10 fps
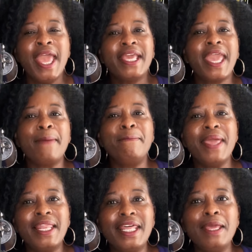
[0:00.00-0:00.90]
Can
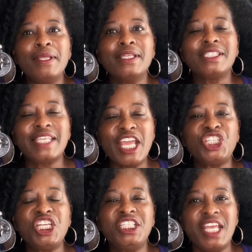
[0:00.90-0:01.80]
Millie say
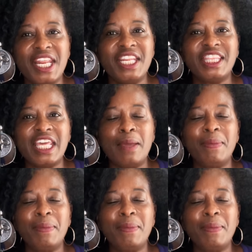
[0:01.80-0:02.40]
she did anything